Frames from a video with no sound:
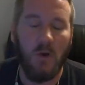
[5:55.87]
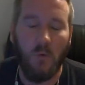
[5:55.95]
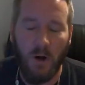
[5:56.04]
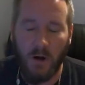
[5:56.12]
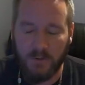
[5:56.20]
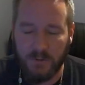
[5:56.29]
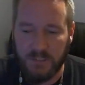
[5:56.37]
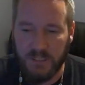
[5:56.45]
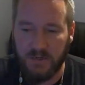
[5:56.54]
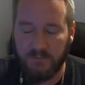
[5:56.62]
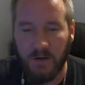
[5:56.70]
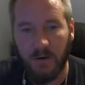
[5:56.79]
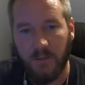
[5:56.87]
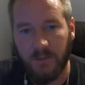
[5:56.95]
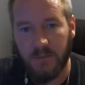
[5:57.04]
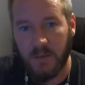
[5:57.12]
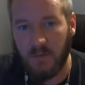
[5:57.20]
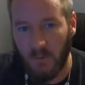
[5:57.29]
while others need a very
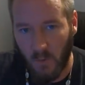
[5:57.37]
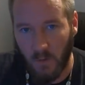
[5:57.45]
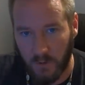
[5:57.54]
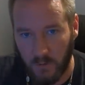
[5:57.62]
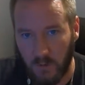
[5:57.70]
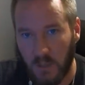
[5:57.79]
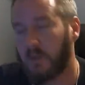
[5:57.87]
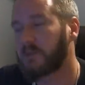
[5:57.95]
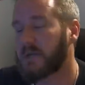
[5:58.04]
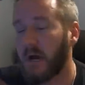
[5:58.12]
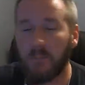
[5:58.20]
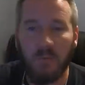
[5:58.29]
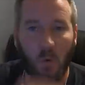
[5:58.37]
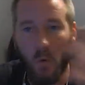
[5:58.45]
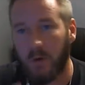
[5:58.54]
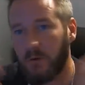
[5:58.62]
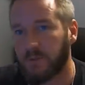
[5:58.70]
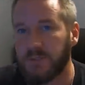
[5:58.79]
thin oil to help the
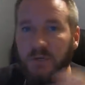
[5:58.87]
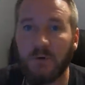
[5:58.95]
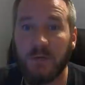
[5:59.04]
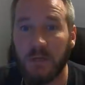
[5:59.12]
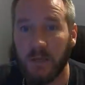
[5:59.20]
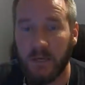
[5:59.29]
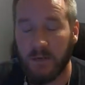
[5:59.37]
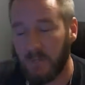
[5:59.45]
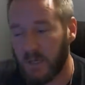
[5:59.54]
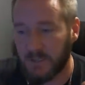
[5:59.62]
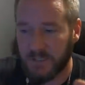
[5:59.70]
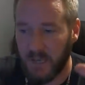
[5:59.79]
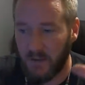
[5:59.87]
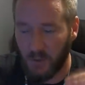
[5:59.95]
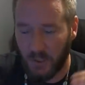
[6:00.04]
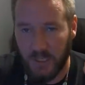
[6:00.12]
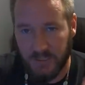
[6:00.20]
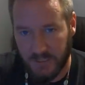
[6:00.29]
oil circulate because the
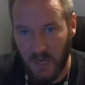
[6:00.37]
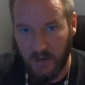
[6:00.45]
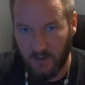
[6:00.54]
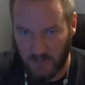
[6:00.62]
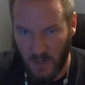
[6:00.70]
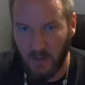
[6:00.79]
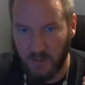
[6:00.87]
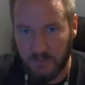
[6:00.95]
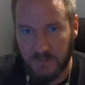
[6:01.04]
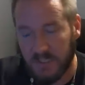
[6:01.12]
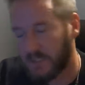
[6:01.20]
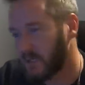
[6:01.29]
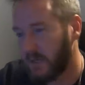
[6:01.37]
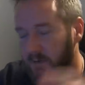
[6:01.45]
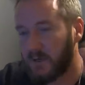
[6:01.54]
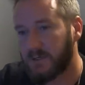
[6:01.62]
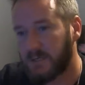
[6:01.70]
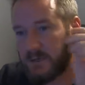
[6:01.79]
engine has tighter tolerances
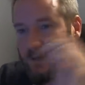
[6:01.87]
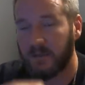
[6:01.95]
and doesn't